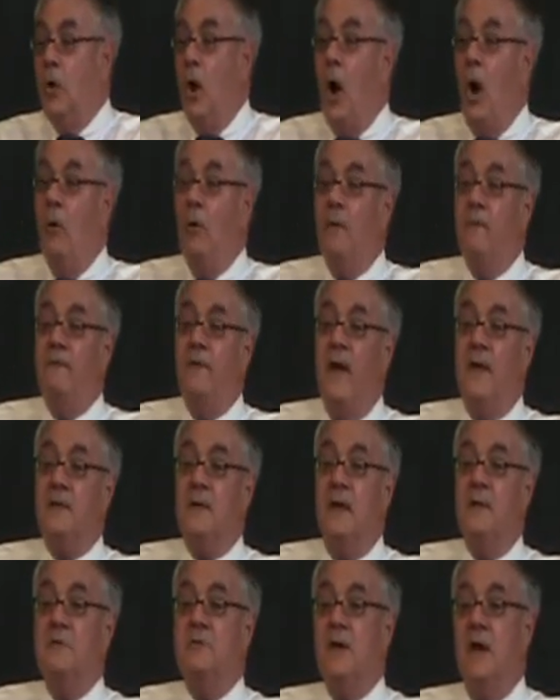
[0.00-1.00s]
No, in
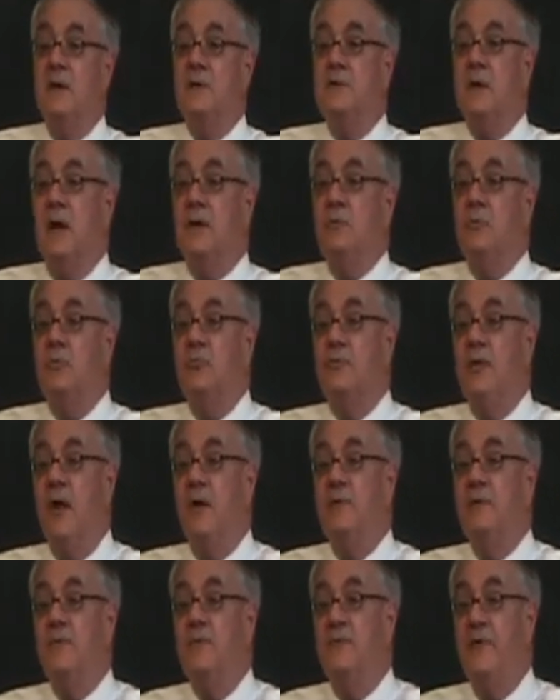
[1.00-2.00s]
fact, I changed that in
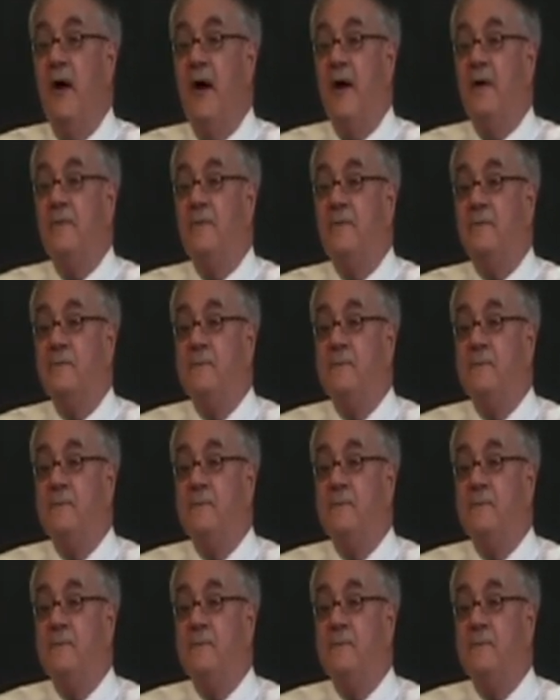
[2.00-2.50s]
2005.